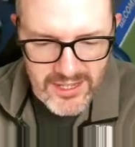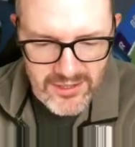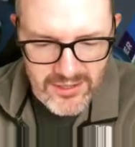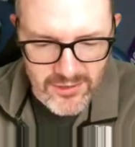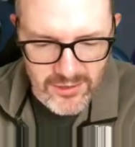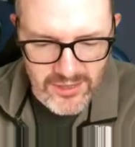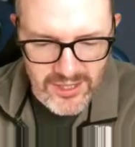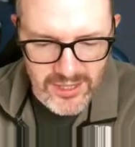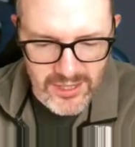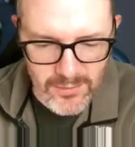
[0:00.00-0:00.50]
It's
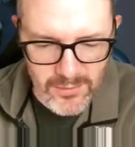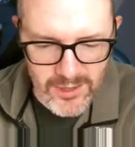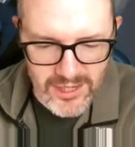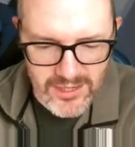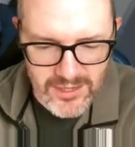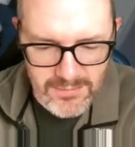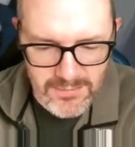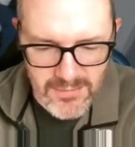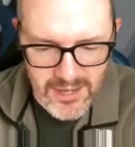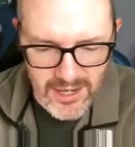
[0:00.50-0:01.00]
knocked out
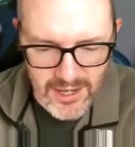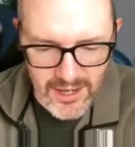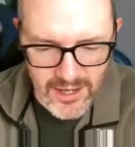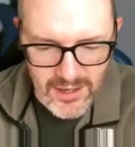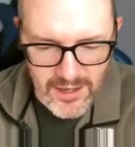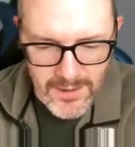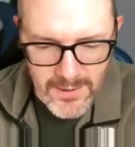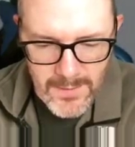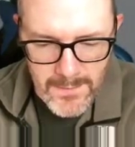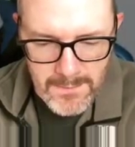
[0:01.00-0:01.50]
wide to Millar.
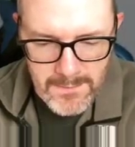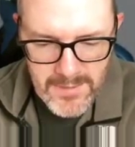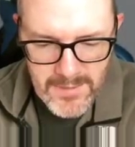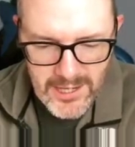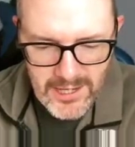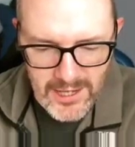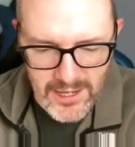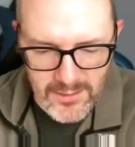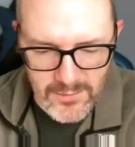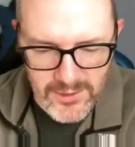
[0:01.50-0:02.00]

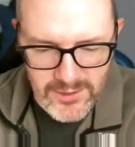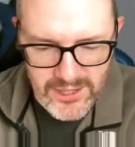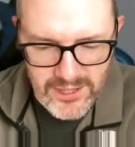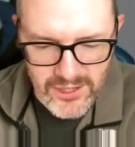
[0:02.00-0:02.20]
Millar with